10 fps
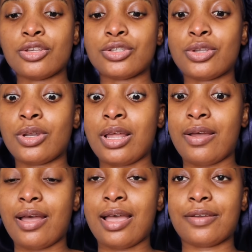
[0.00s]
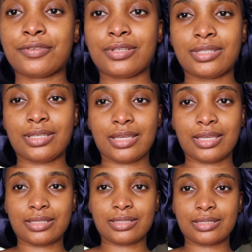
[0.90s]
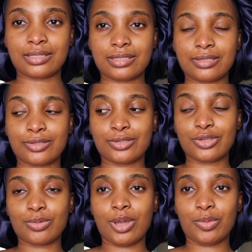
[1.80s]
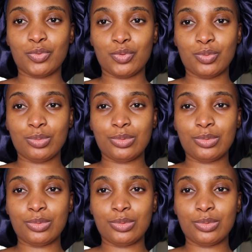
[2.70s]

So now I have to stick it to my boob